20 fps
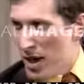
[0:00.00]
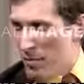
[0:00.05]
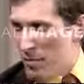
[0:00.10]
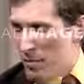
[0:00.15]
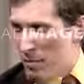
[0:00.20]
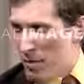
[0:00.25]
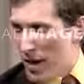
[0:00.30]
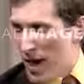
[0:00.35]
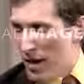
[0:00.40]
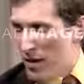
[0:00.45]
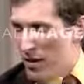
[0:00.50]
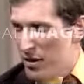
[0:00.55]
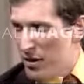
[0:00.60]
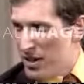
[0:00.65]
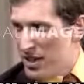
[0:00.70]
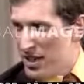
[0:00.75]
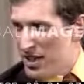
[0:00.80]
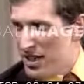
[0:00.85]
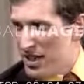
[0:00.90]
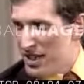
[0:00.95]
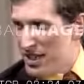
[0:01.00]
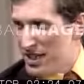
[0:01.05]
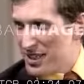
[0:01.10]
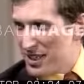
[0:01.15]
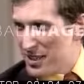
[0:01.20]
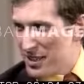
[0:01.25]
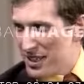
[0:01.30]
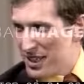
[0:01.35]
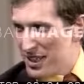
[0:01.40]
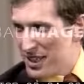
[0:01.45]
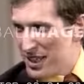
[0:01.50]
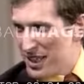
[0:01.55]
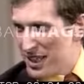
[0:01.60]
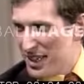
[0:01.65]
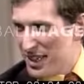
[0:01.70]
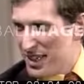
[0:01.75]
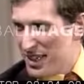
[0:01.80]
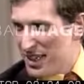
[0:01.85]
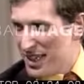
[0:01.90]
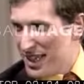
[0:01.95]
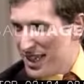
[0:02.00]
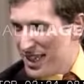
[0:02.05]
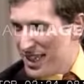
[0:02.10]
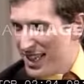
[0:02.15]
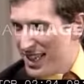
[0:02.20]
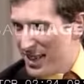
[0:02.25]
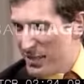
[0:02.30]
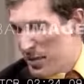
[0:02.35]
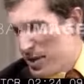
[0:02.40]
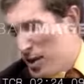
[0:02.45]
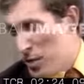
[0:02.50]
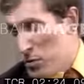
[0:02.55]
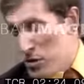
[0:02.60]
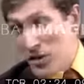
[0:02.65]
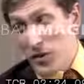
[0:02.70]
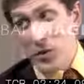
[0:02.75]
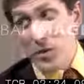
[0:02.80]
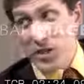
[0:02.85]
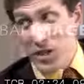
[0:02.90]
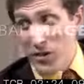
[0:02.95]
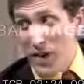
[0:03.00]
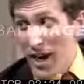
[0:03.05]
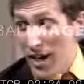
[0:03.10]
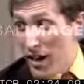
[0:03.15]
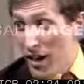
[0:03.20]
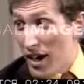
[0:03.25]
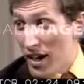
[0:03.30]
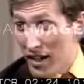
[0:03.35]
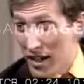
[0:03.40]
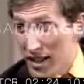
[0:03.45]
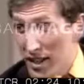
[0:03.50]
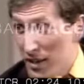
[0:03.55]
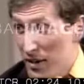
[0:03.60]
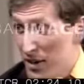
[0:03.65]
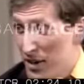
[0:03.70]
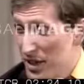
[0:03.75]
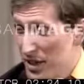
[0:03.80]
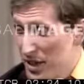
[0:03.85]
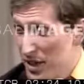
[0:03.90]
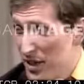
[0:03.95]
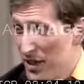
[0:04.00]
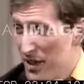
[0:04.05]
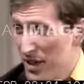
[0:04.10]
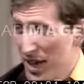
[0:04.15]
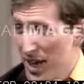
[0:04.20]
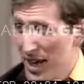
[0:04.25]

I'm paranoid, he said, or something like that. But, it was a great article, though. Yeah.